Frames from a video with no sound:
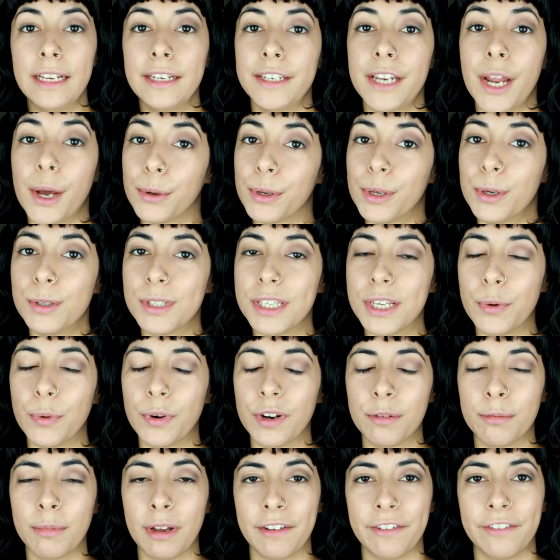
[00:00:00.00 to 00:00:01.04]
Now using
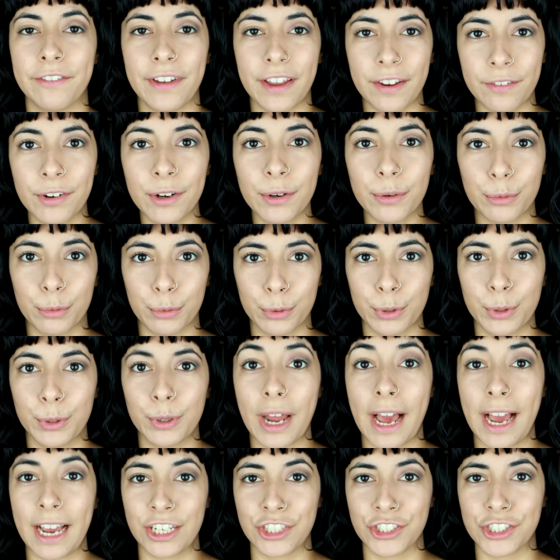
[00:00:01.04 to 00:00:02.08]
one of my favorite
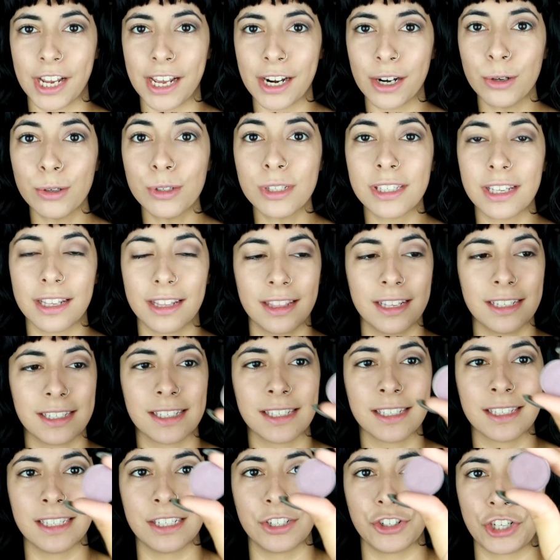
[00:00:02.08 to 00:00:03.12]
Root eyeshadows, this
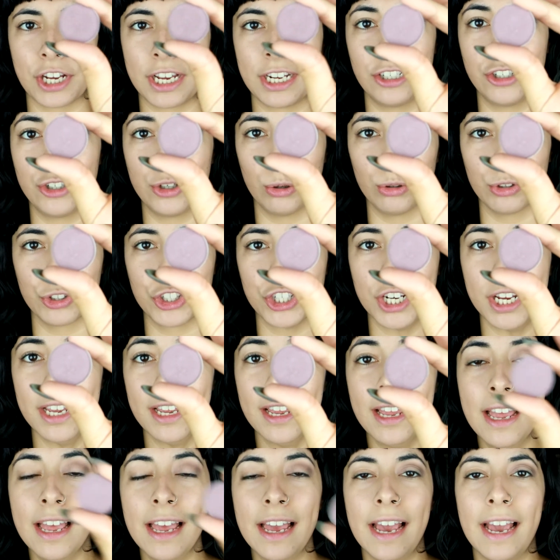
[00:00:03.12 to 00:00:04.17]
is the shade Dolce,
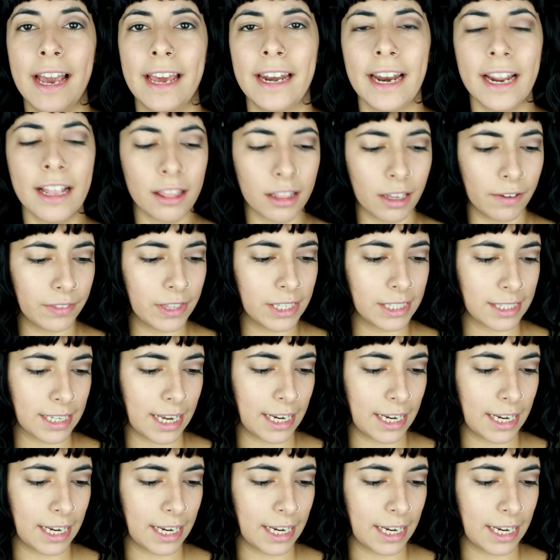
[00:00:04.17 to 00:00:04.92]
and I love this